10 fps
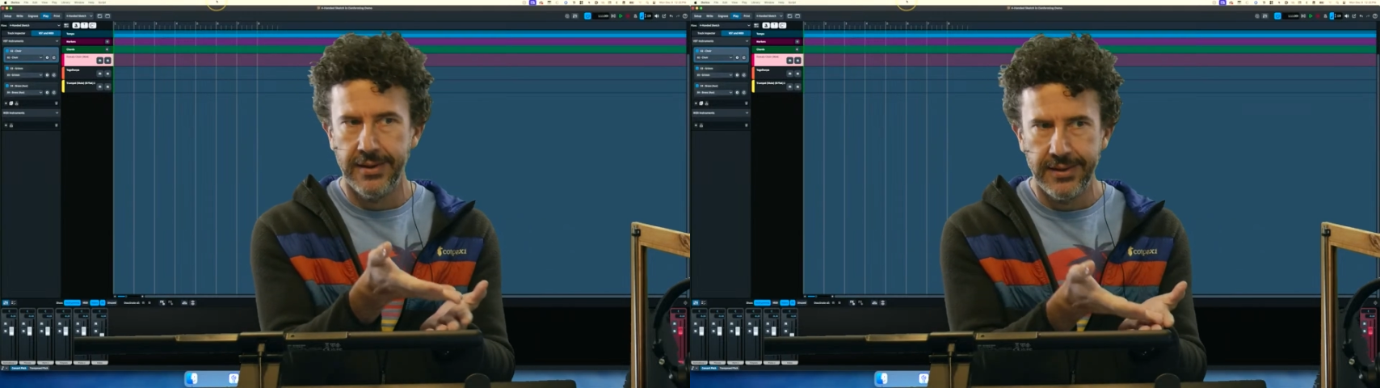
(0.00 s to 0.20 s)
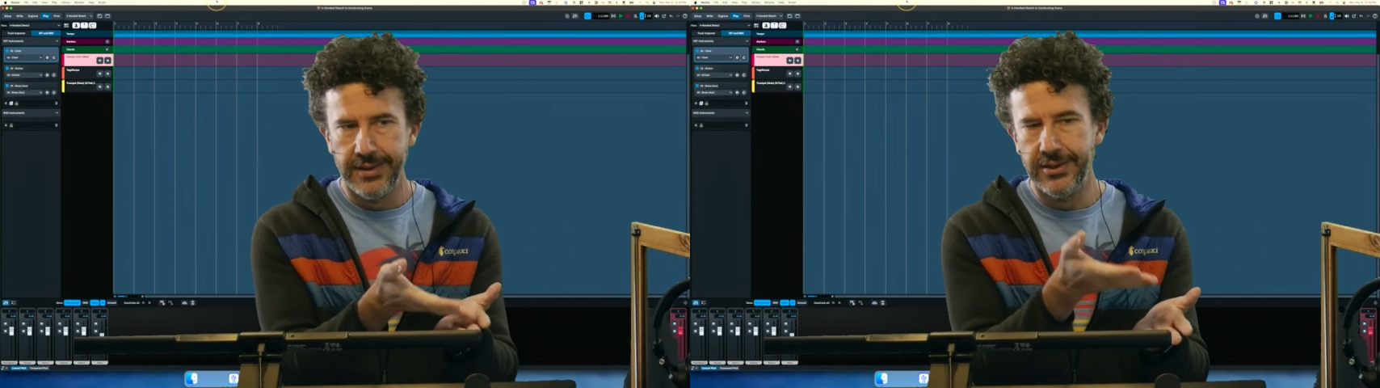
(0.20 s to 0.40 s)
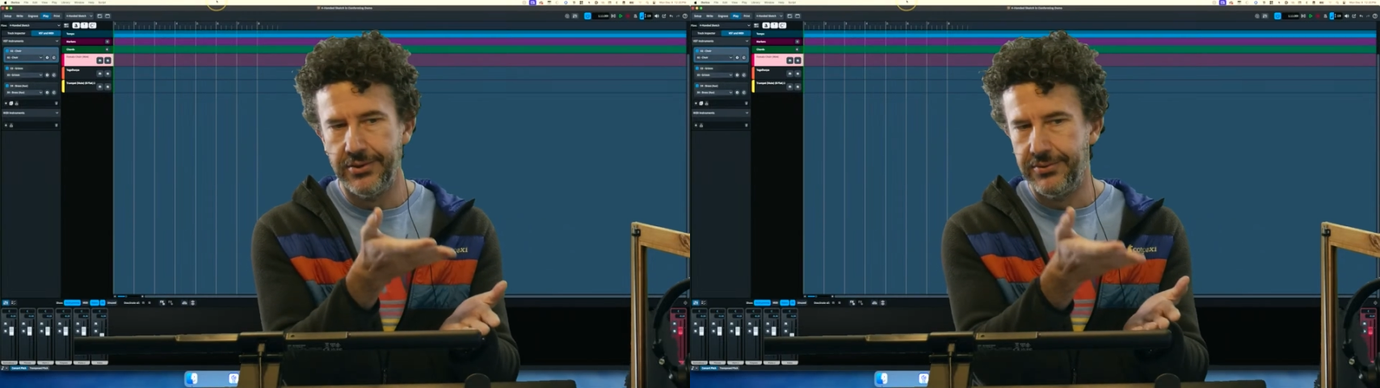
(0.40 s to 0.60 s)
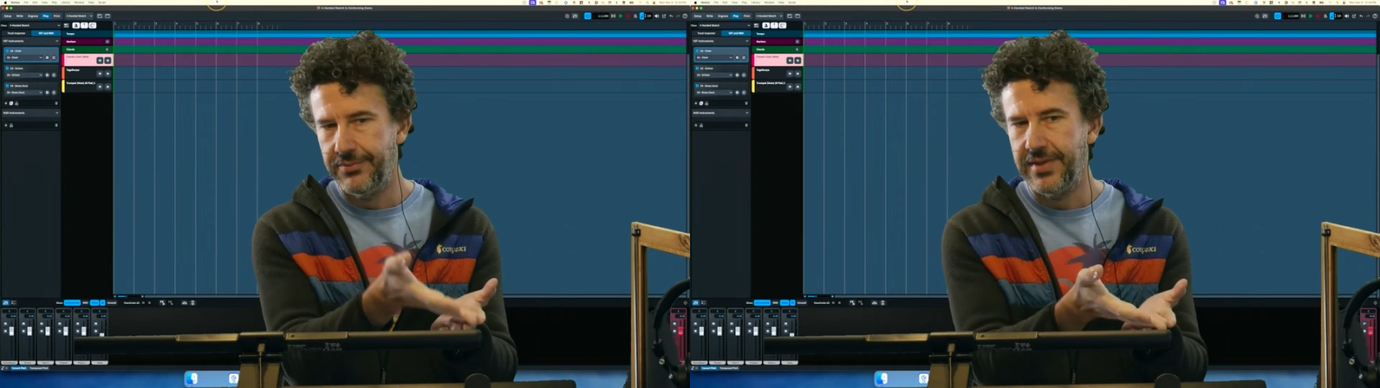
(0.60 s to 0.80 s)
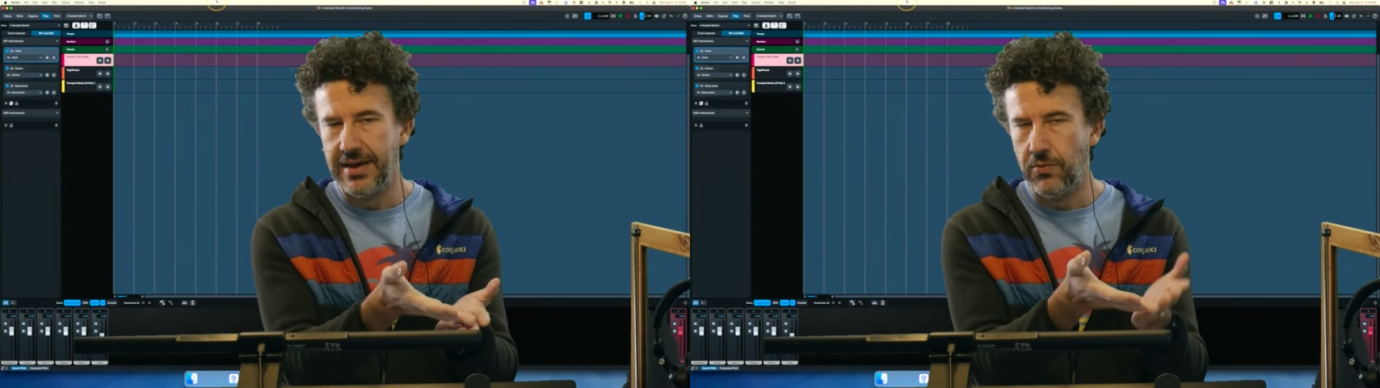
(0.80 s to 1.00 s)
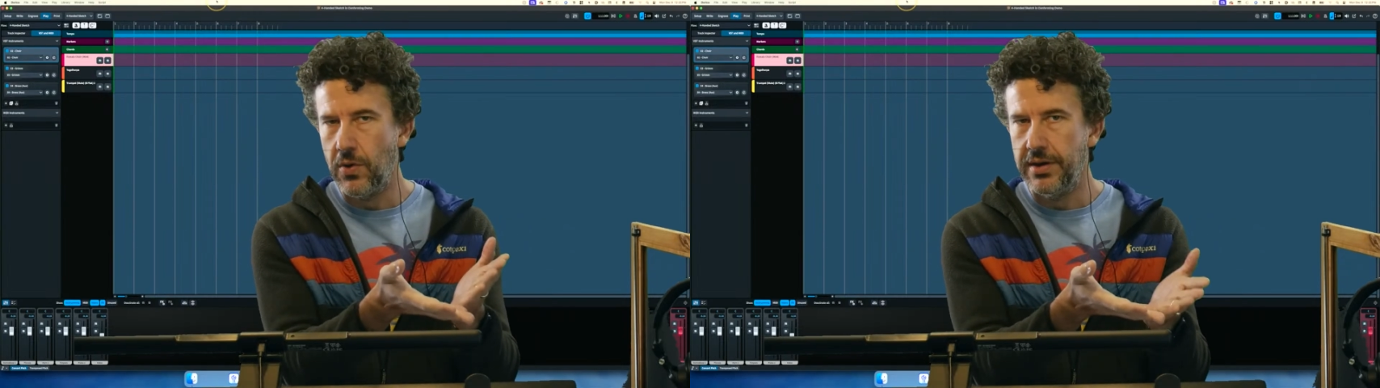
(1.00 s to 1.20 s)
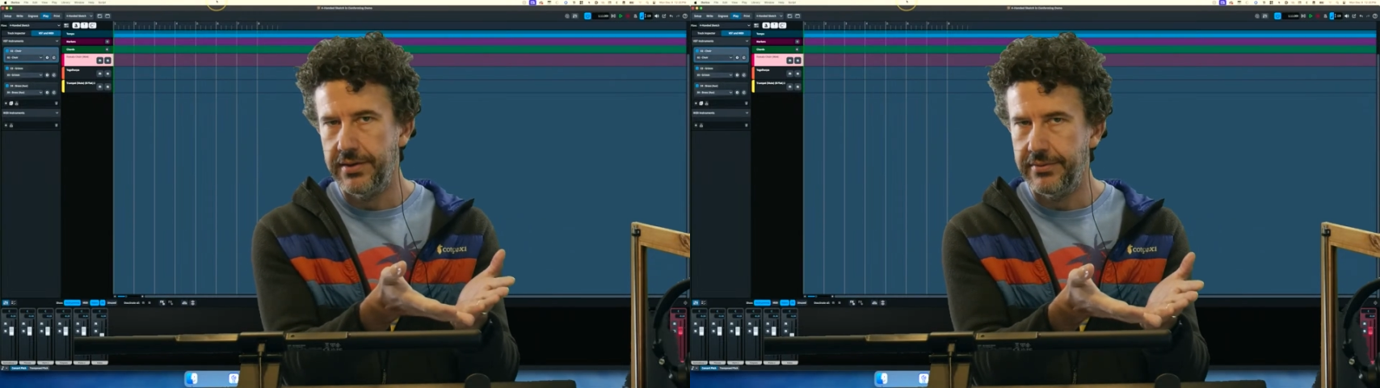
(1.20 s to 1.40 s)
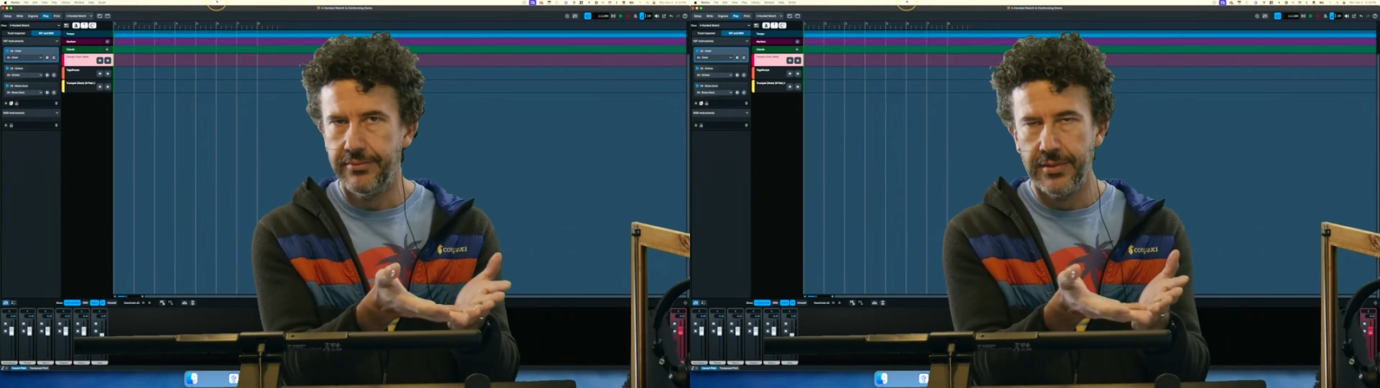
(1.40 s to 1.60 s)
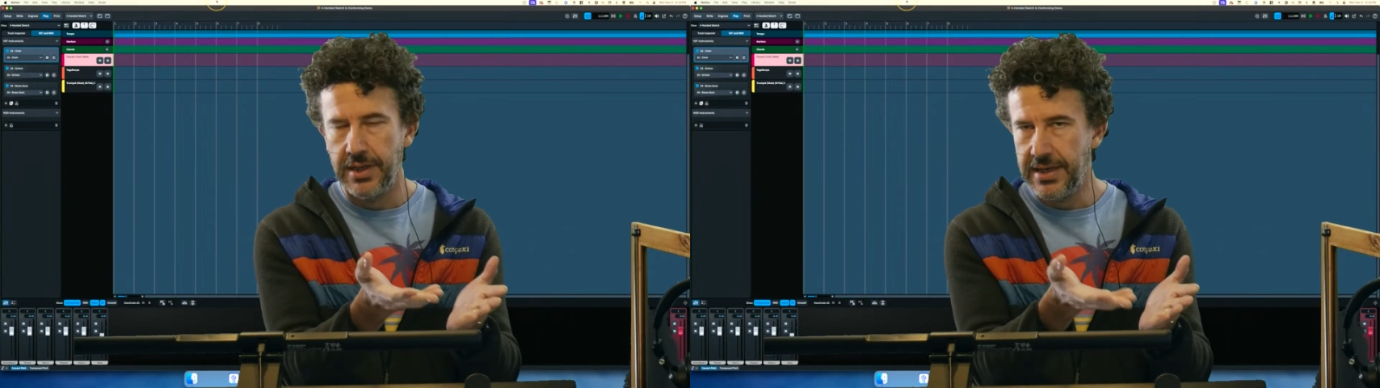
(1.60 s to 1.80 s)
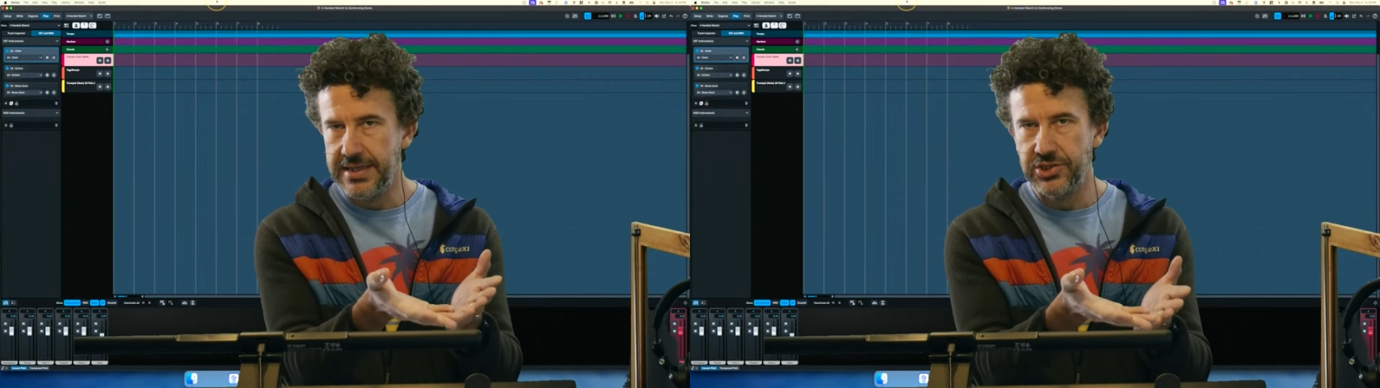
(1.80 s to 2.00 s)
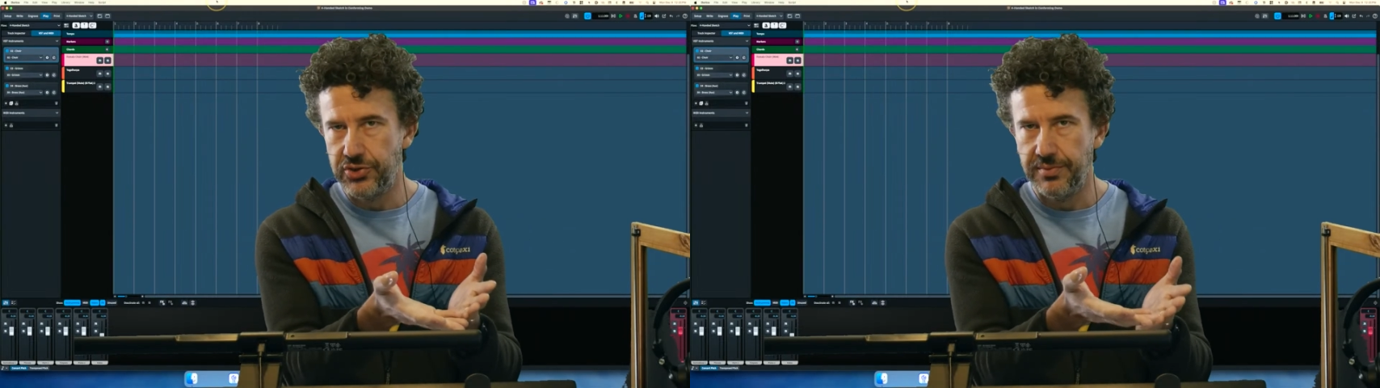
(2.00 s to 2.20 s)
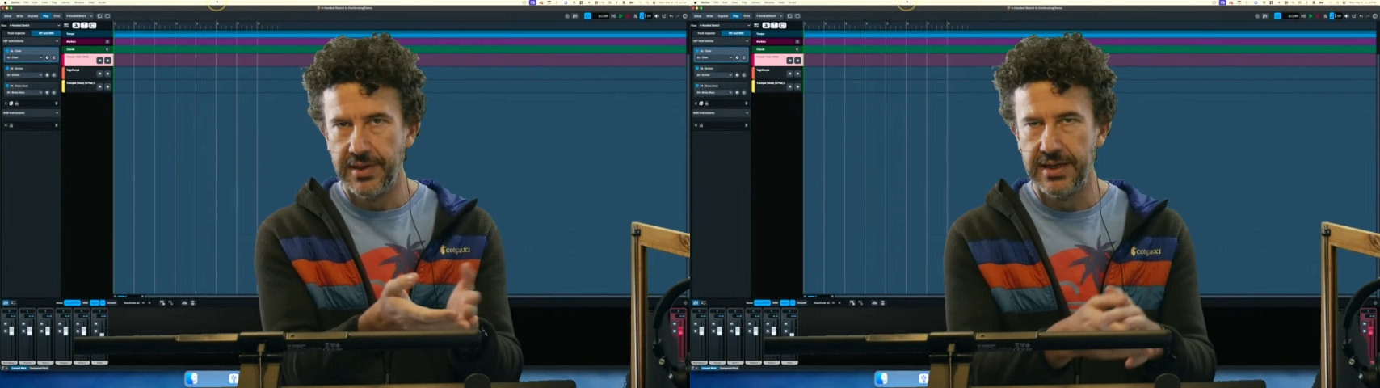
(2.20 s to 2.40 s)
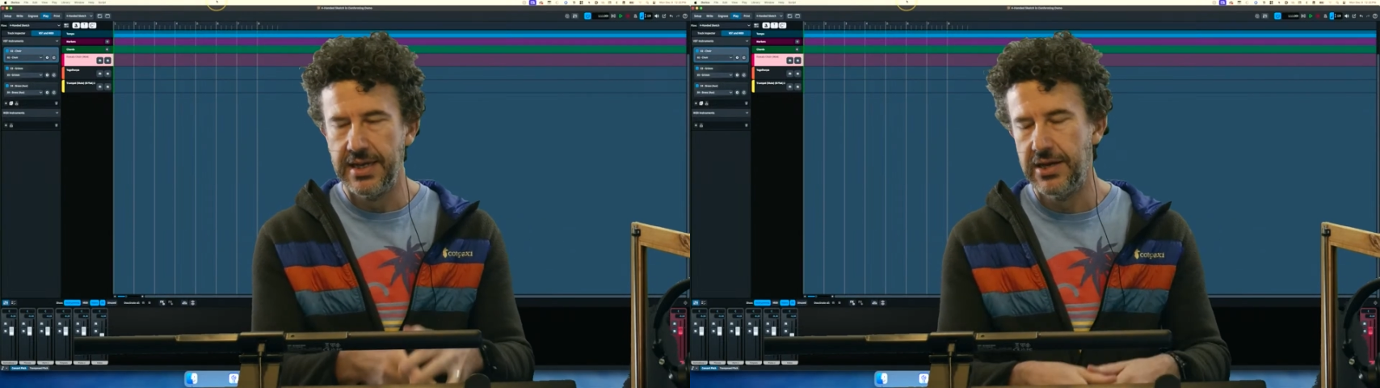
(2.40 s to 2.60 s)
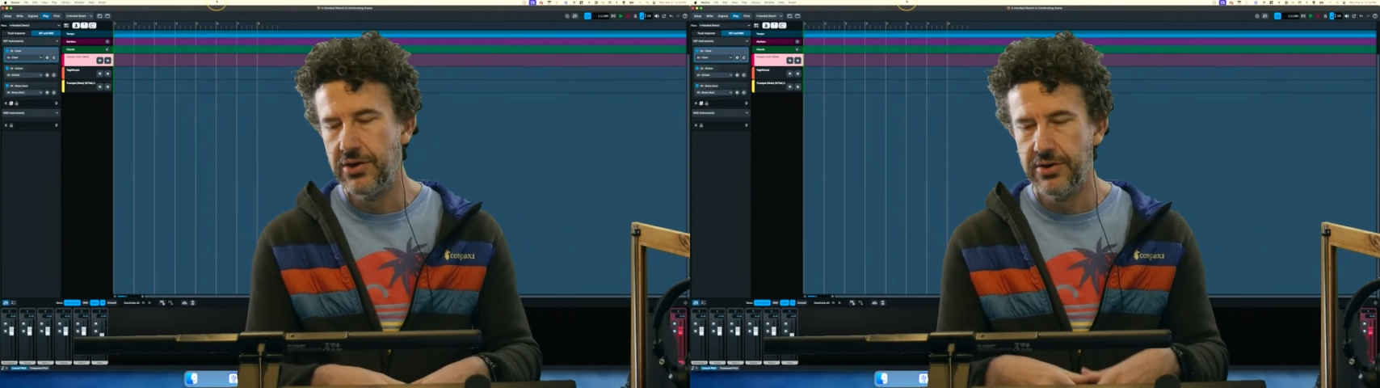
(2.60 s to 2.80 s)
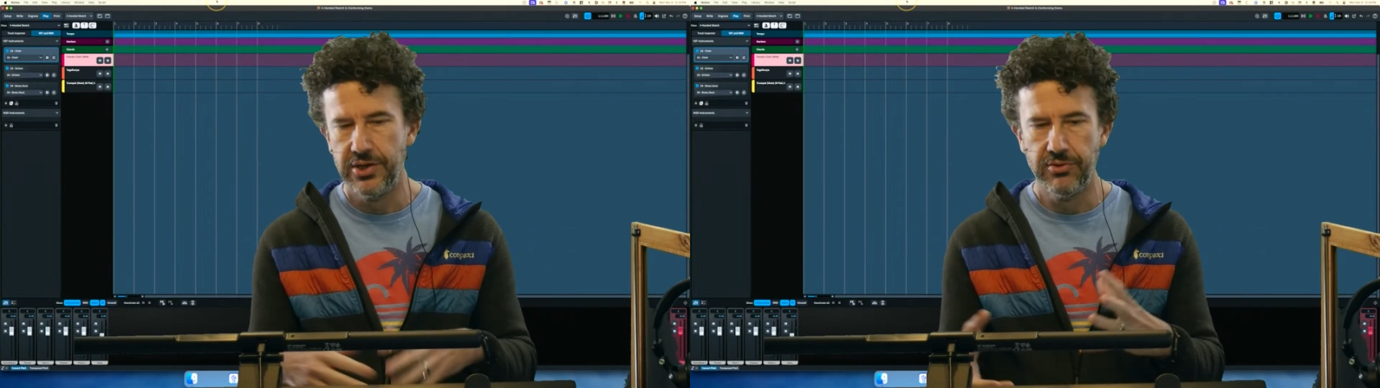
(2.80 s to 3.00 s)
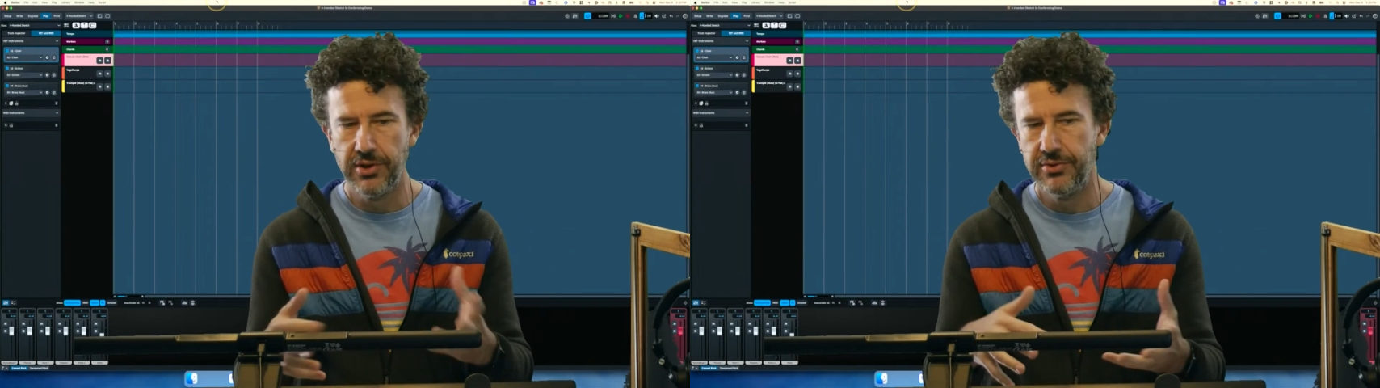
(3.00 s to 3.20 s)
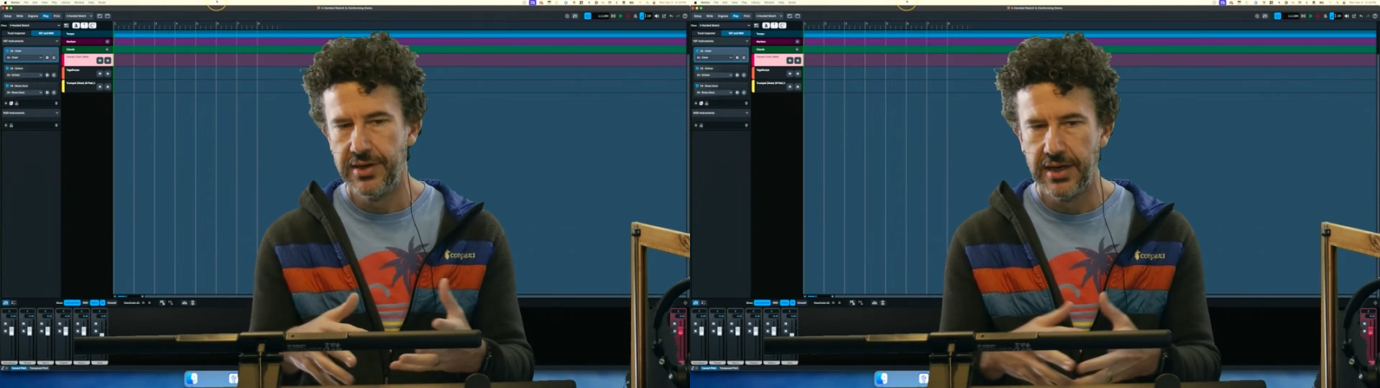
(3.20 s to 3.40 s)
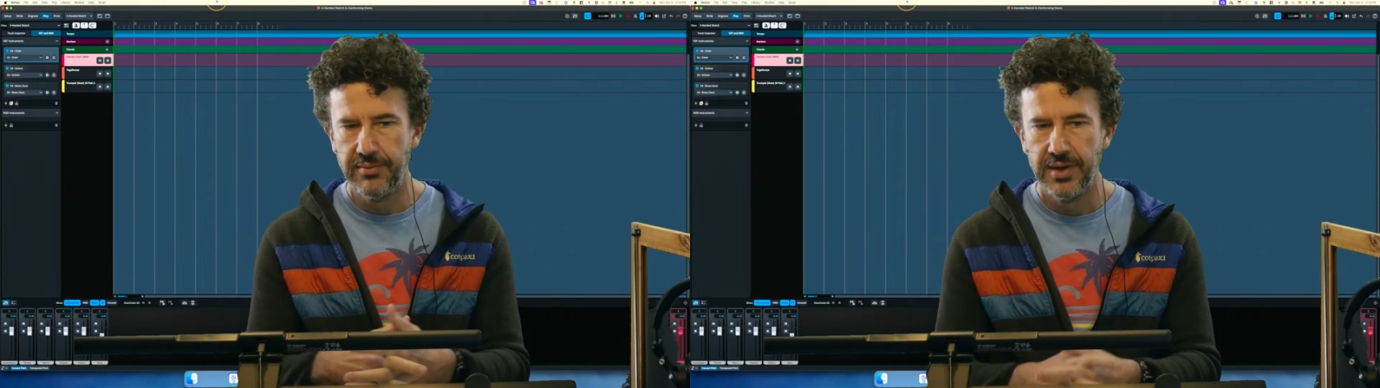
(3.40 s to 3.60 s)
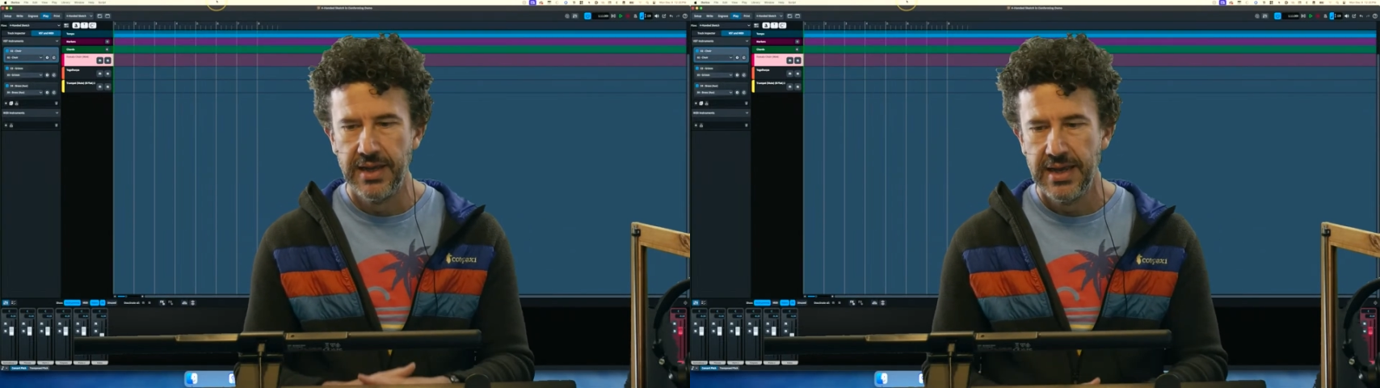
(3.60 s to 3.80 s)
that one instrument here, and you load it up.